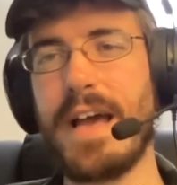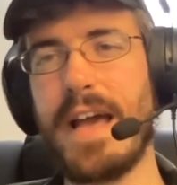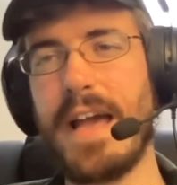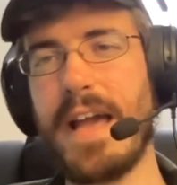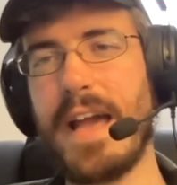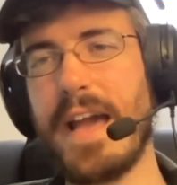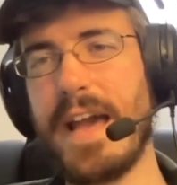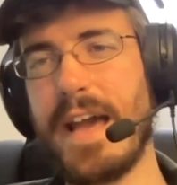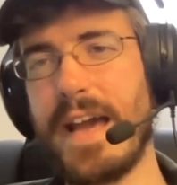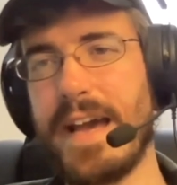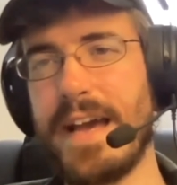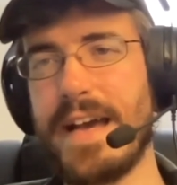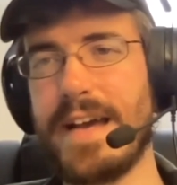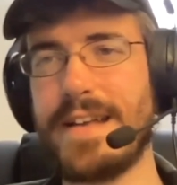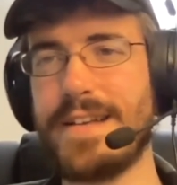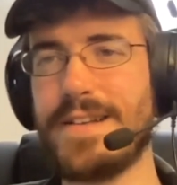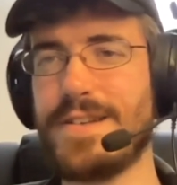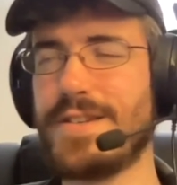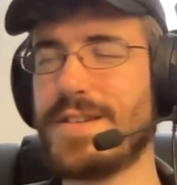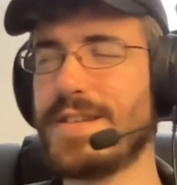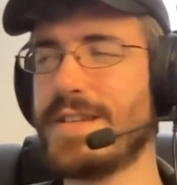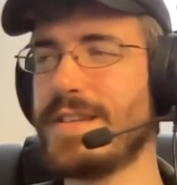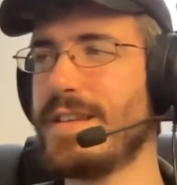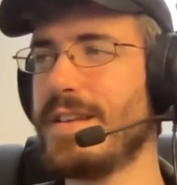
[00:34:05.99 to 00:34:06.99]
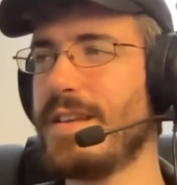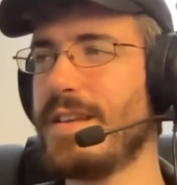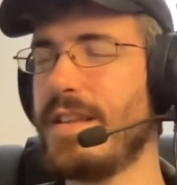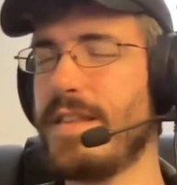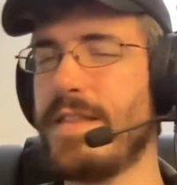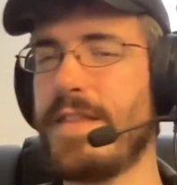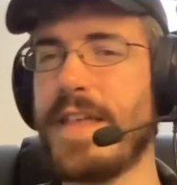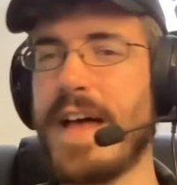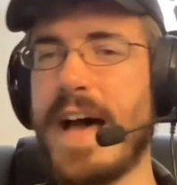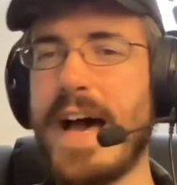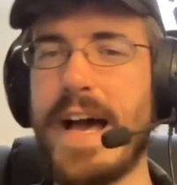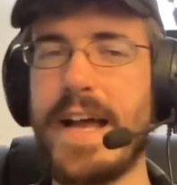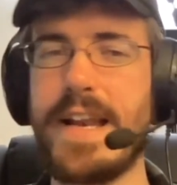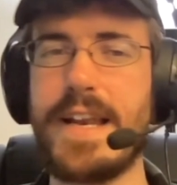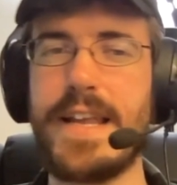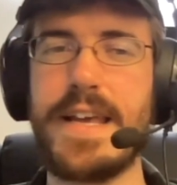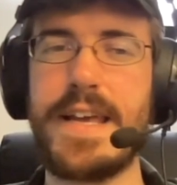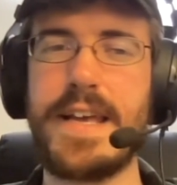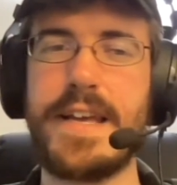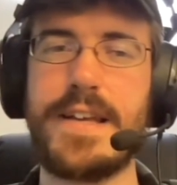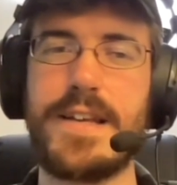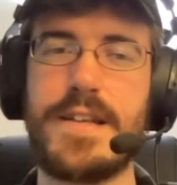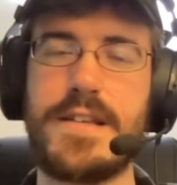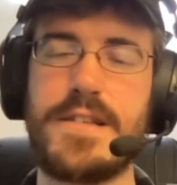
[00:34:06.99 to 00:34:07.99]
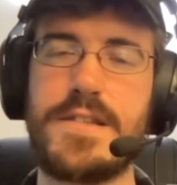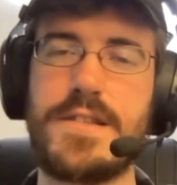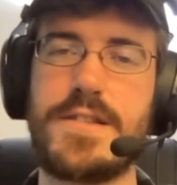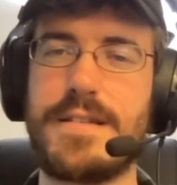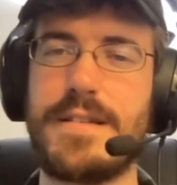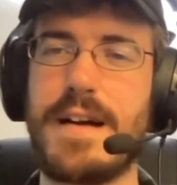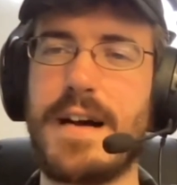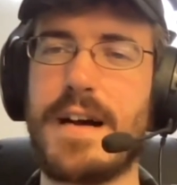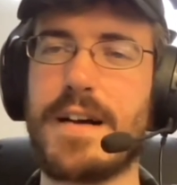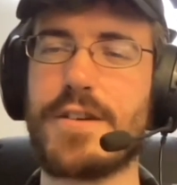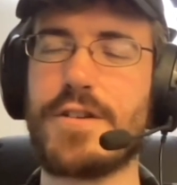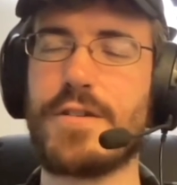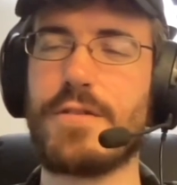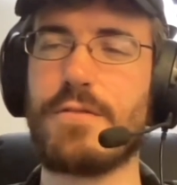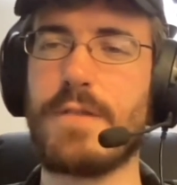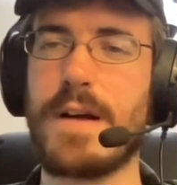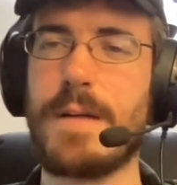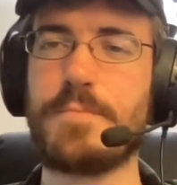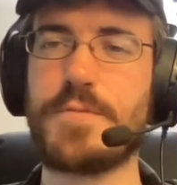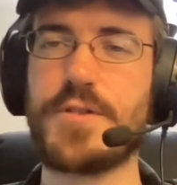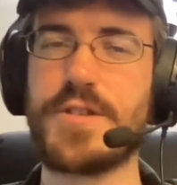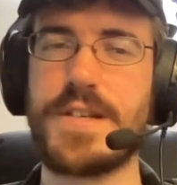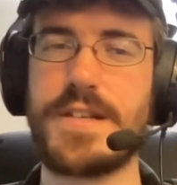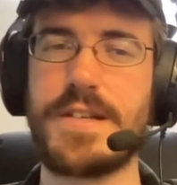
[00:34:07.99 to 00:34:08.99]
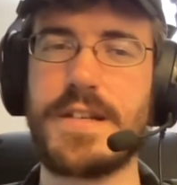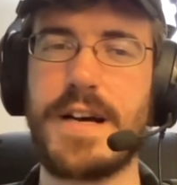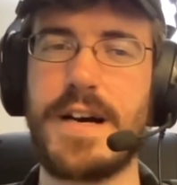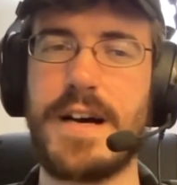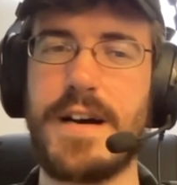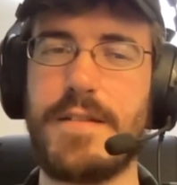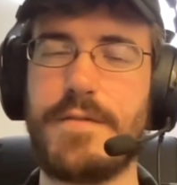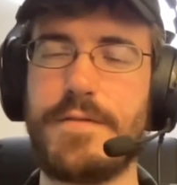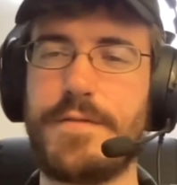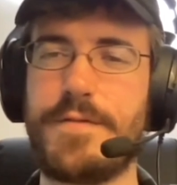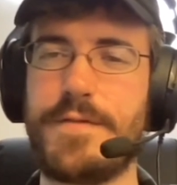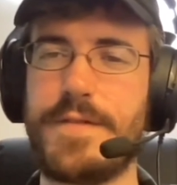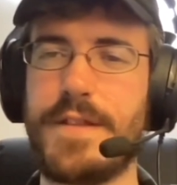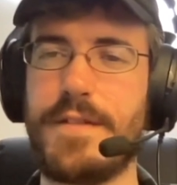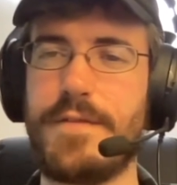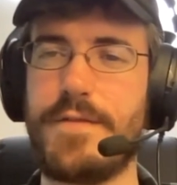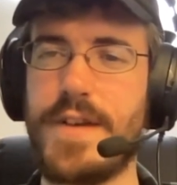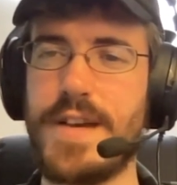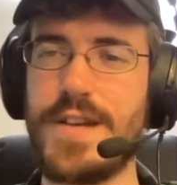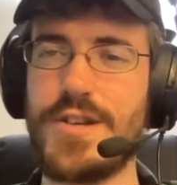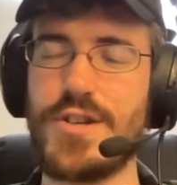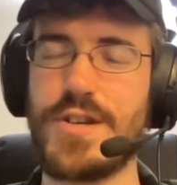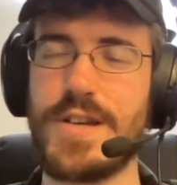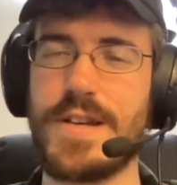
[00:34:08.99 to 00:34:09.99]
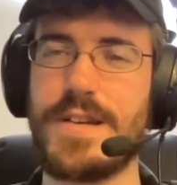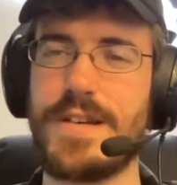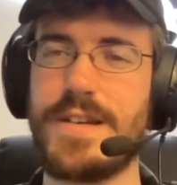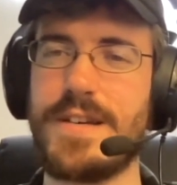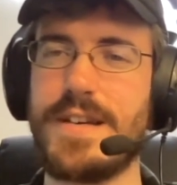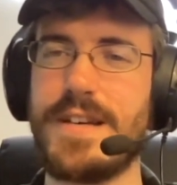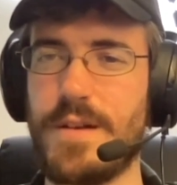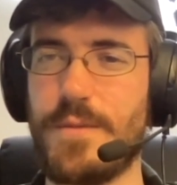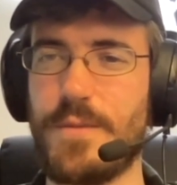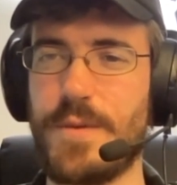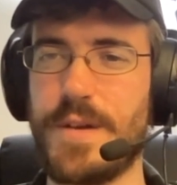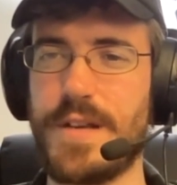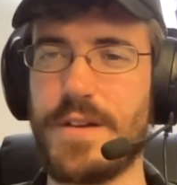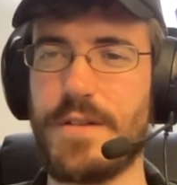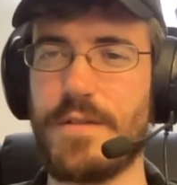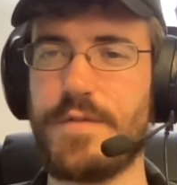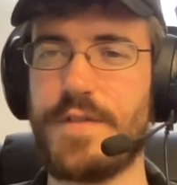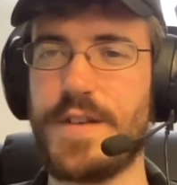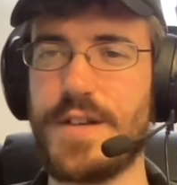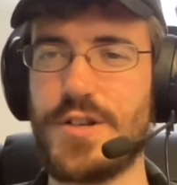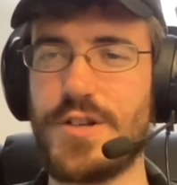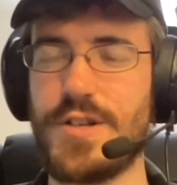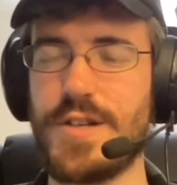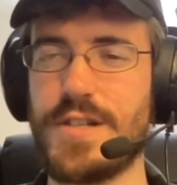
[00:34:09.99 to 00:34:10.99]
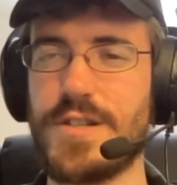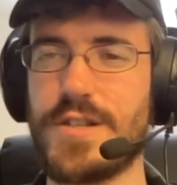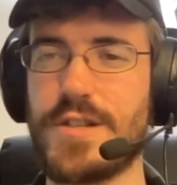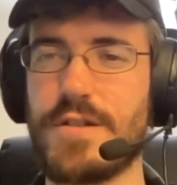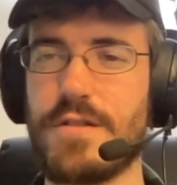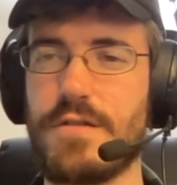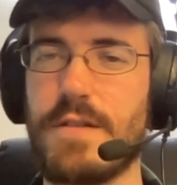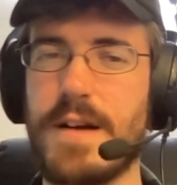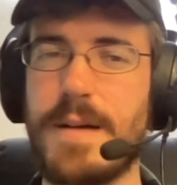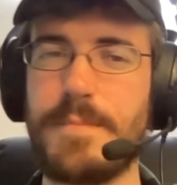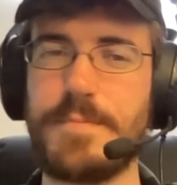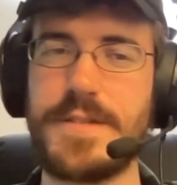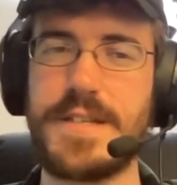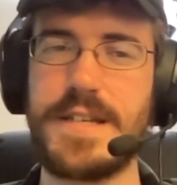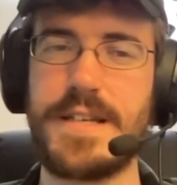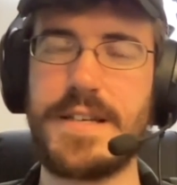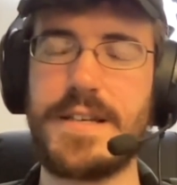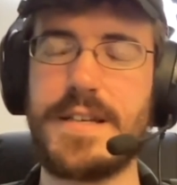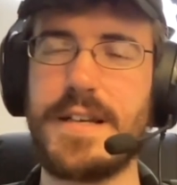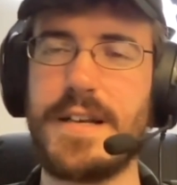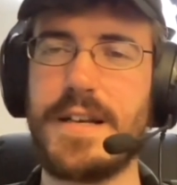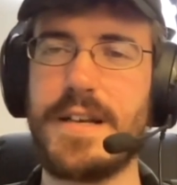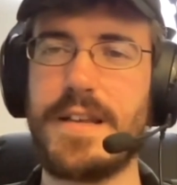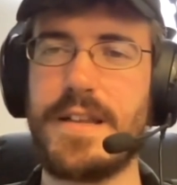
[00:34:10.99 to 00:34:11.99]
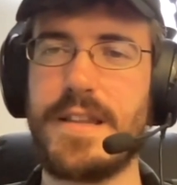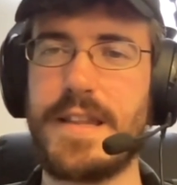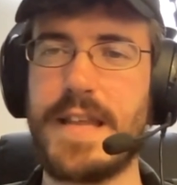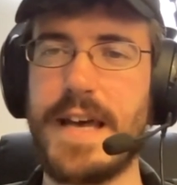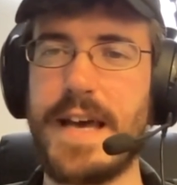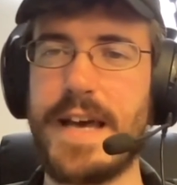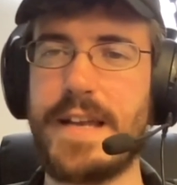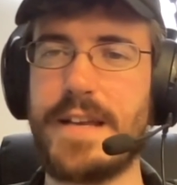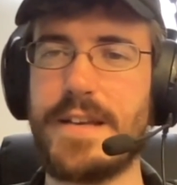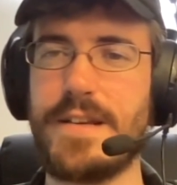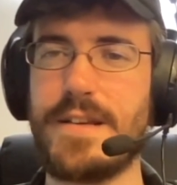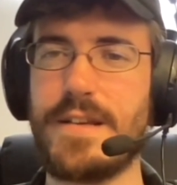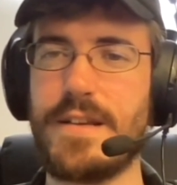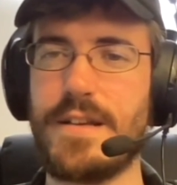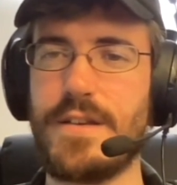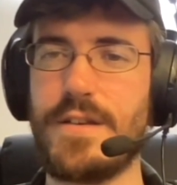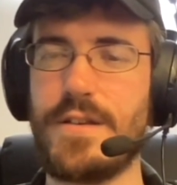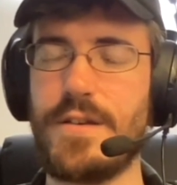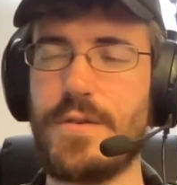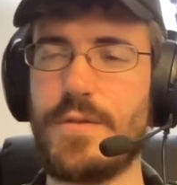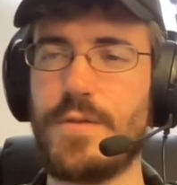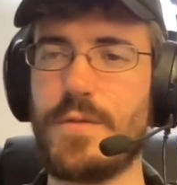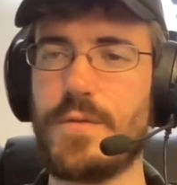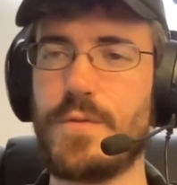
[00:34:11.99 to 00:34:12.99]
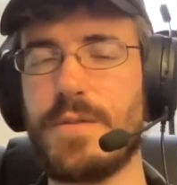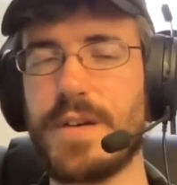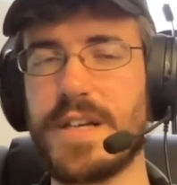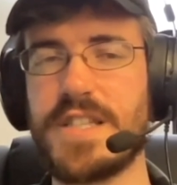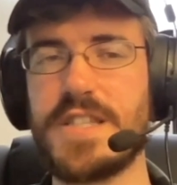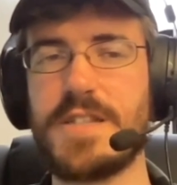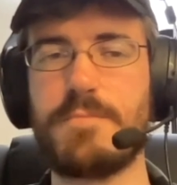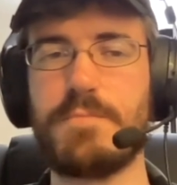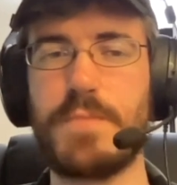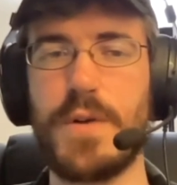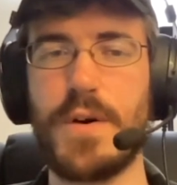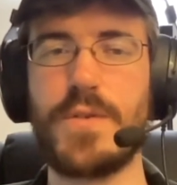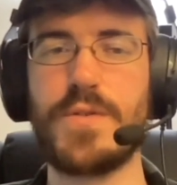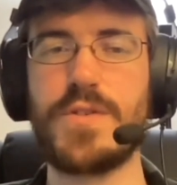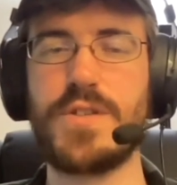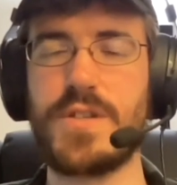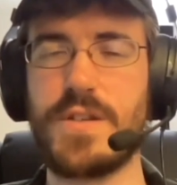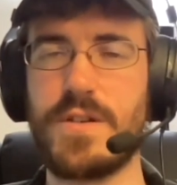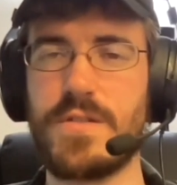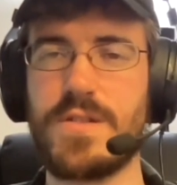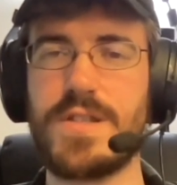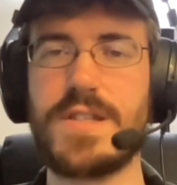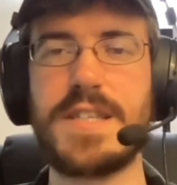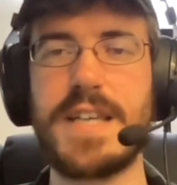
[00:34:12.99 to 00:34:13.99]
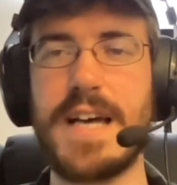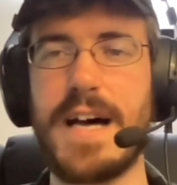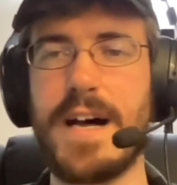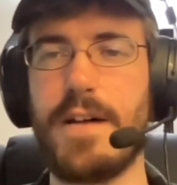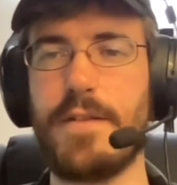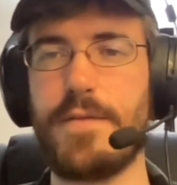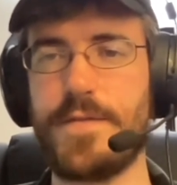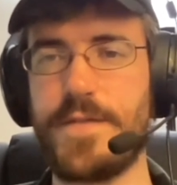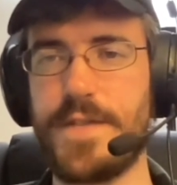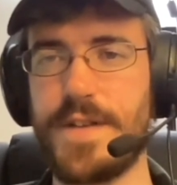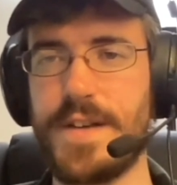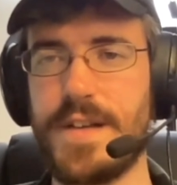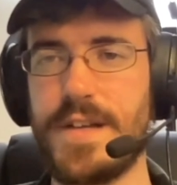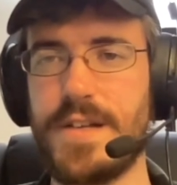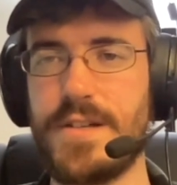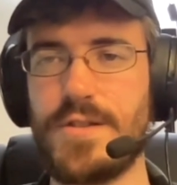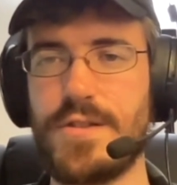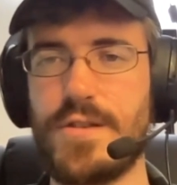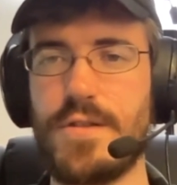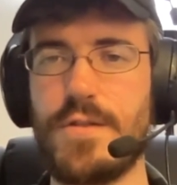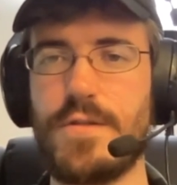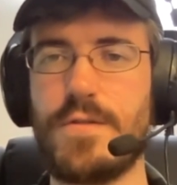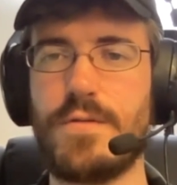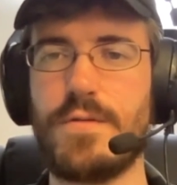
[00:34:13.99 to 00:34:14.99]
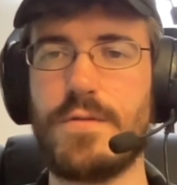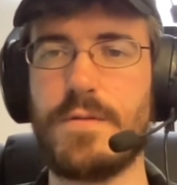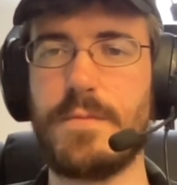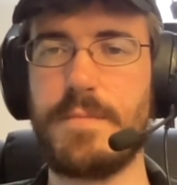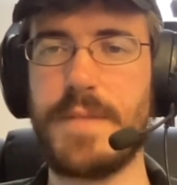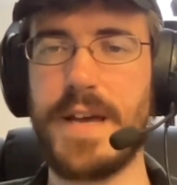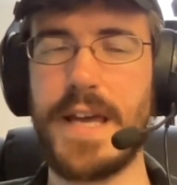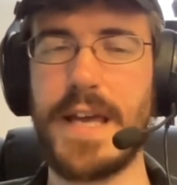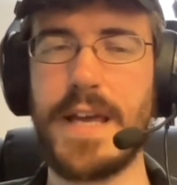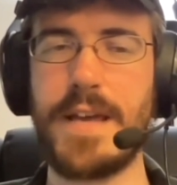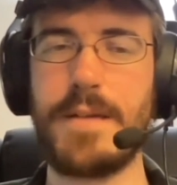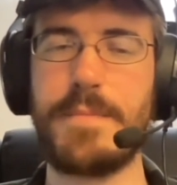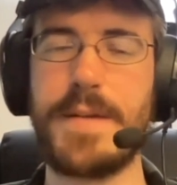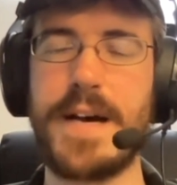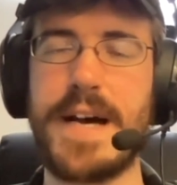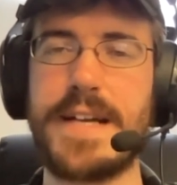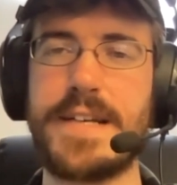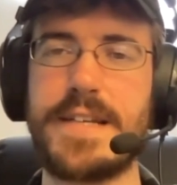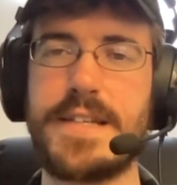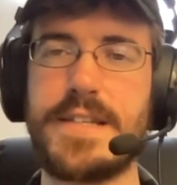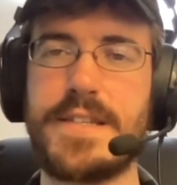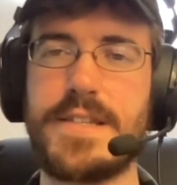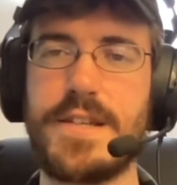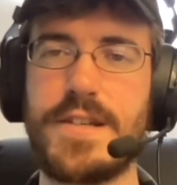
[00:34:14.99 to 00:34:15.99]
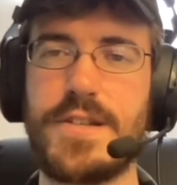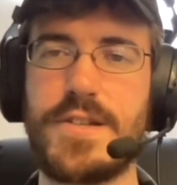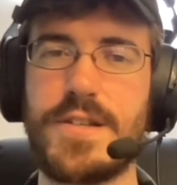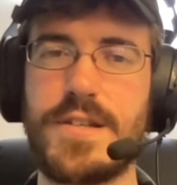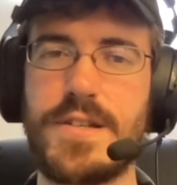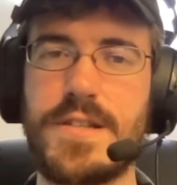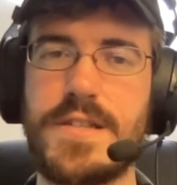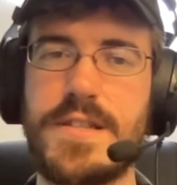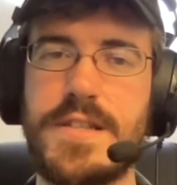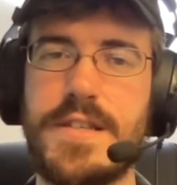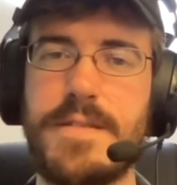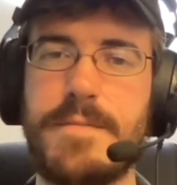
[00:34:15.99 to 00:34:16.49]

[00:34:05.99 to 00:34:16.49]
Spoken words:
And that is a corruption of the vision. When your vision is corrupted, then you expose yourself to making bad decisions.